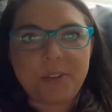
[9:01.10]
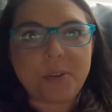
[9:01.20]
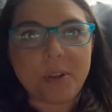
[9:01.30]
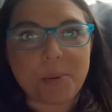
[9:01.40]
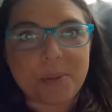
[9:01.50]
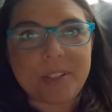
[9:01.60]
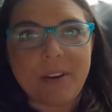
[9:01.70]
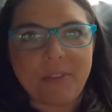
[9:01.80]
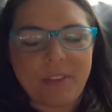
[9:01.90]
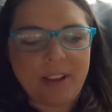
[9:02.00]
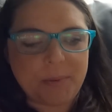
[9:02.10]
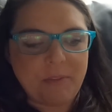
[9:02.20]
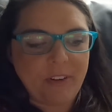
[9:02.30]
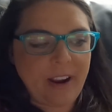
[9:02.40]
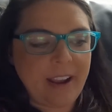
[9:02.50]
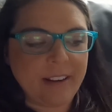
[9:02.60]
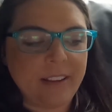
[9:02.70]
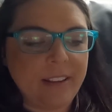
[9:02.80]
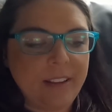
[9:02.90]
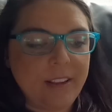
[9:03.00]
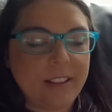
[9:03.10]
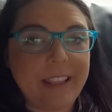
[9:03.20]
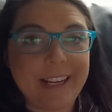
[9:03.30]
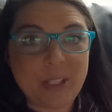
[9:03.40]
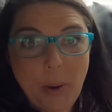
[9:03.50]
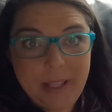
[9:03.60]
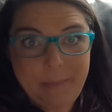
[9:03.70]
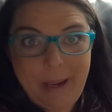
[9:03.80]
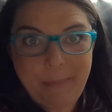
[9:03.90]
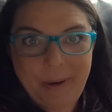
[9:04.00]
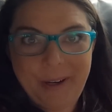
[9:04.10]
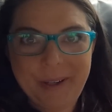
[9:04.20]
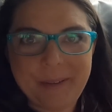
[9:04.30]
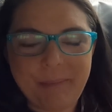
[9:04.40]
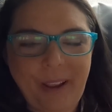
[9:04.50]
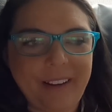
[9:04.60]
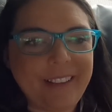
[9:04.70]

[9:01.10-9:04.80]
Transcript: So there were several things we forgot, like toilet paper, but